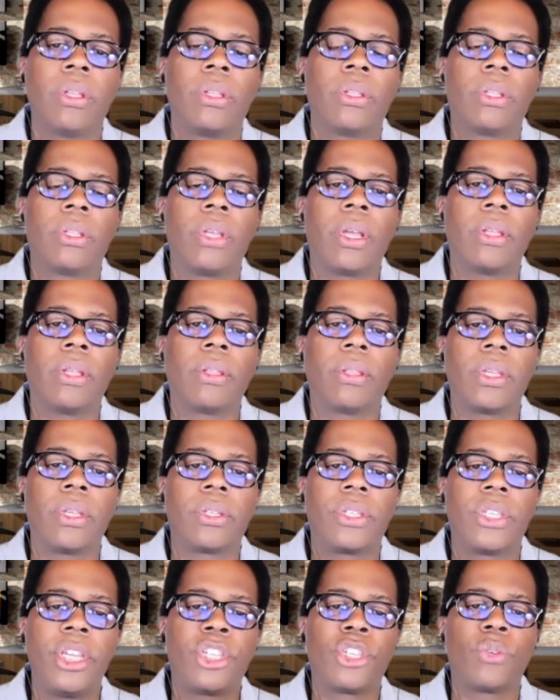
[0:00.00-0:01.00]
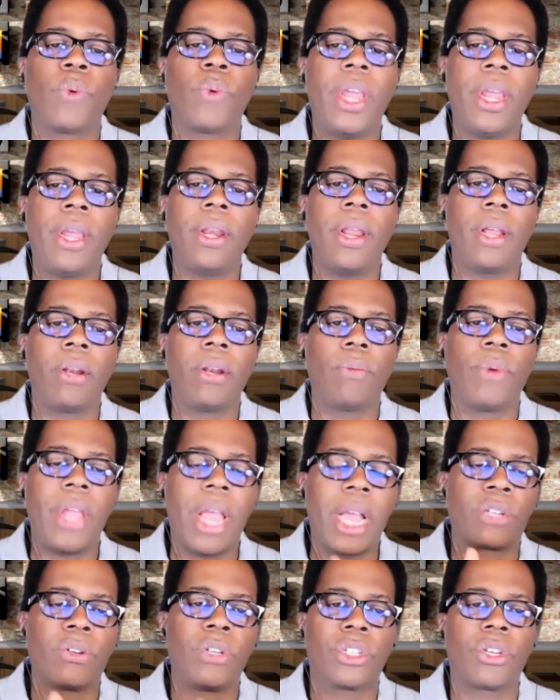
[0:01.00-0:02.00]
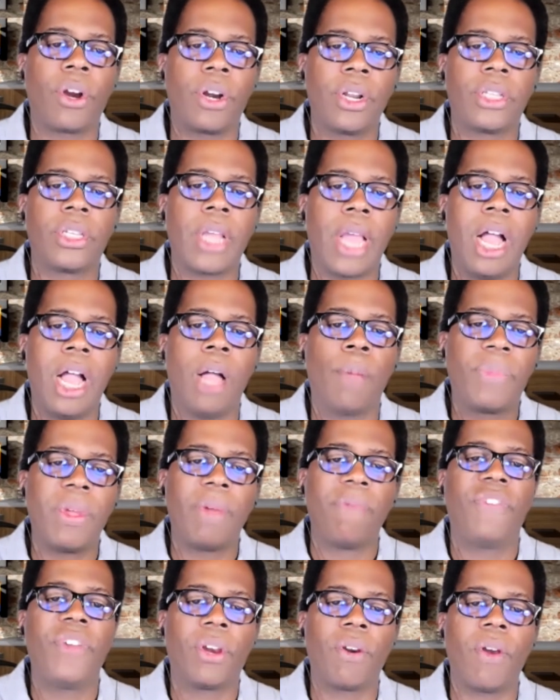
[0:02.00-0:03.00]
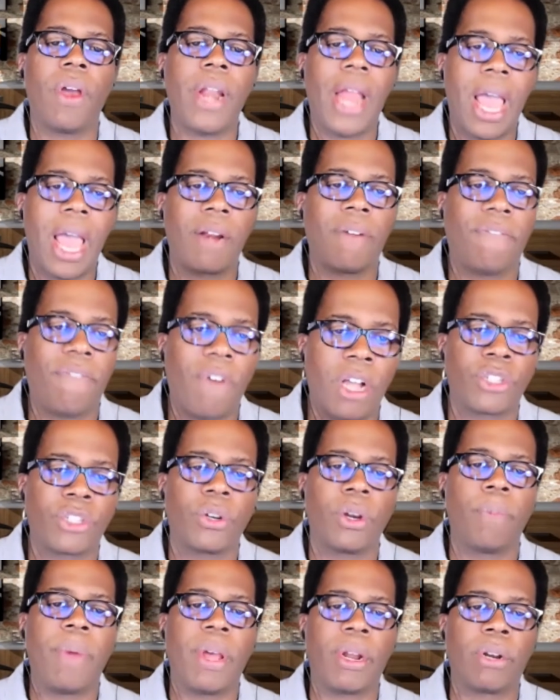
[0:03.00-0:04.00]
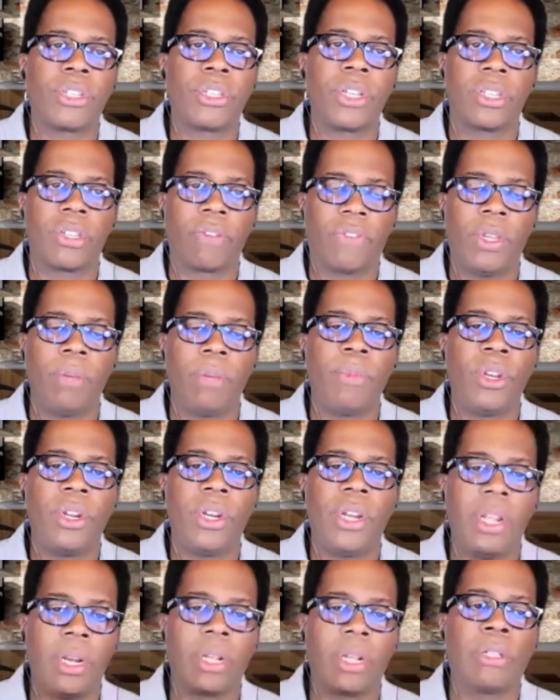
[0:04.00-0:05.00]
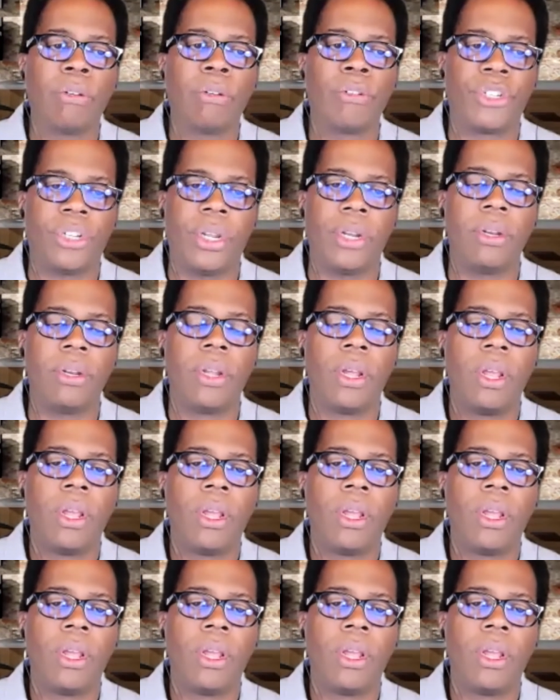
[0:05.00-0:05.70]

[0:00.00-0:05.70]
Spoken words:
the C-suite and we actually started to help them figure out how to foster a better sense of community and inclusion,